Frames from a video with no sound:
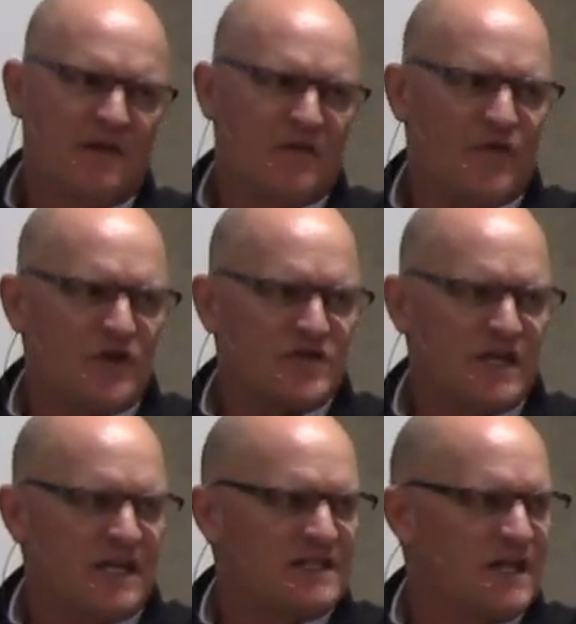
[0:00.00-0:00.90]
And the first
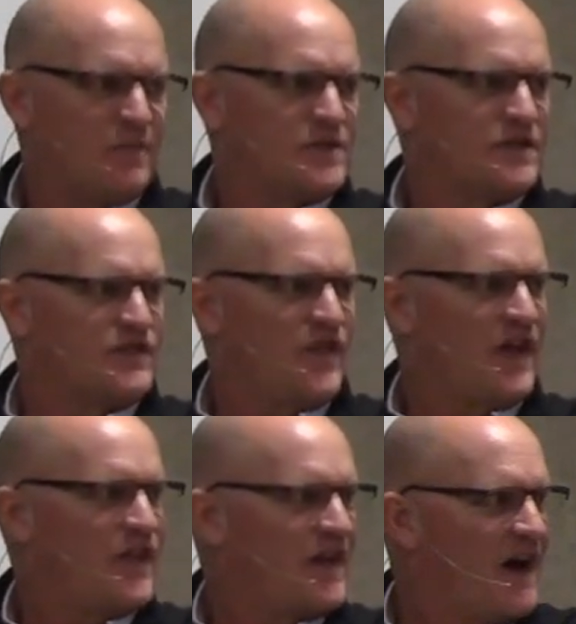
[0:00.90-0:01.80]
thing he said was his
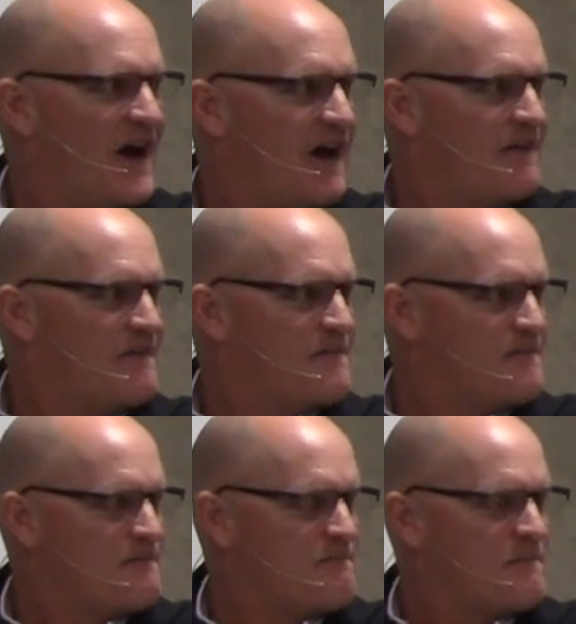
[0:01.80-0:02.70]
faith in God.
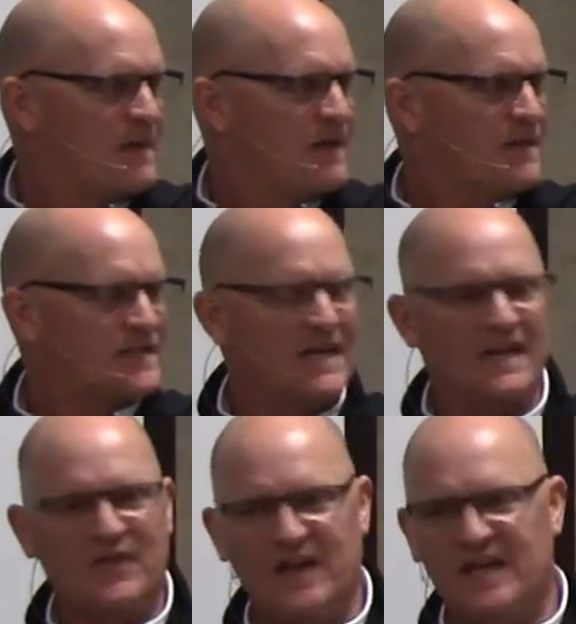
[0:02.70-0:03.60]
The
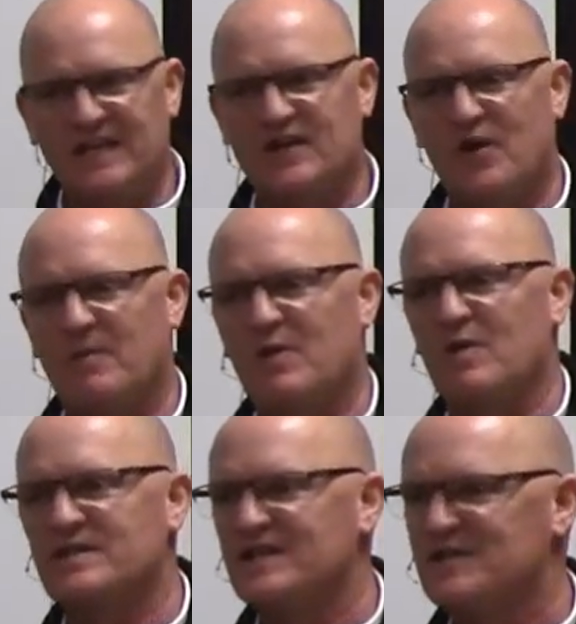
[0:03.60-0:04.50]
second thing he told me was